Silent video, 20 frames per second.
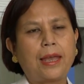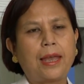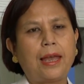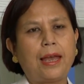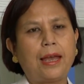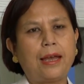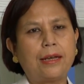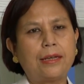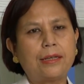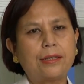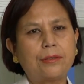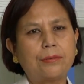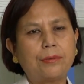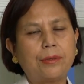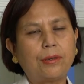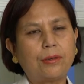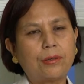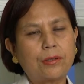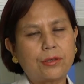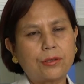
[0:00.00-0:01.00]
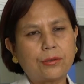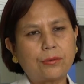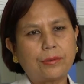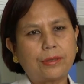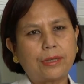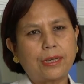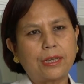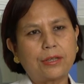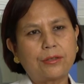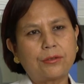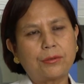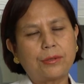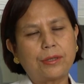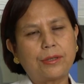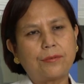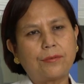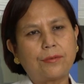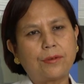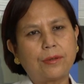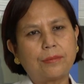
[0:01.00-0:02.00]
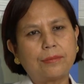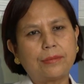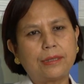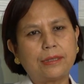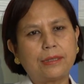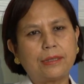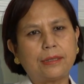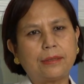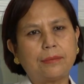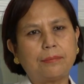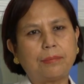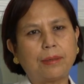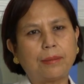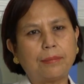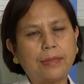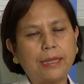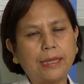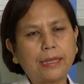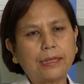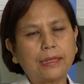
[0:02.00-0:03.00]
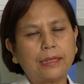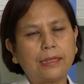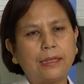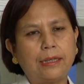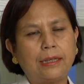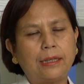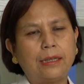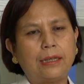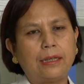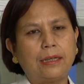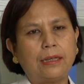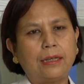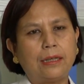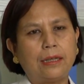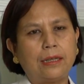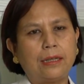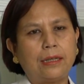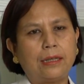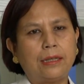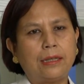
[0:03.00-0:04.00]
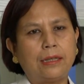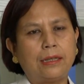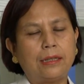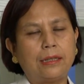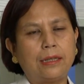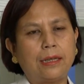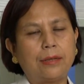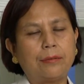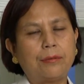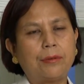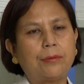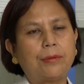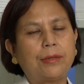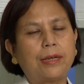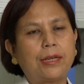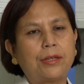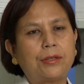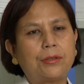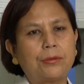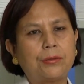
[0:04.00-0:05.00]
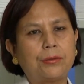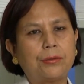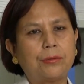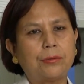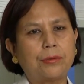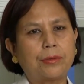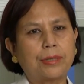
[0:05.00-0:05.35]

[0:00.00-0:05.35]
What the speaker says: And we also would like to inform the public, and we would like to